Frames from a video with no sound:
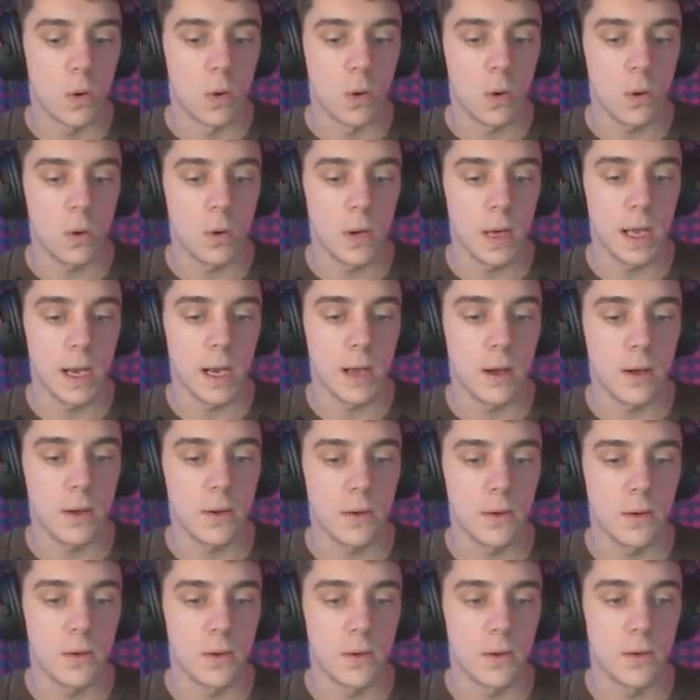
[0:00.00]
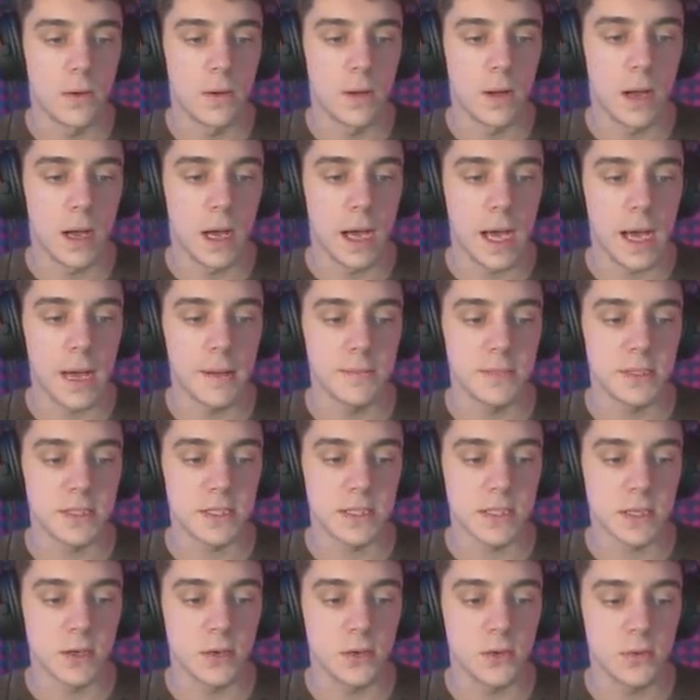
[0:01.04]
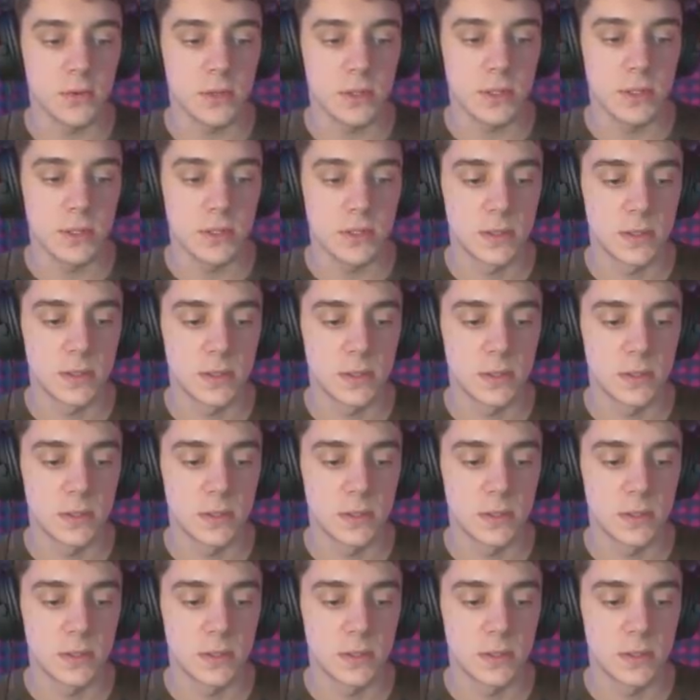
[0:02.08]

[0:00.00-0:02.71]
Oh, hello. I'm just a goose.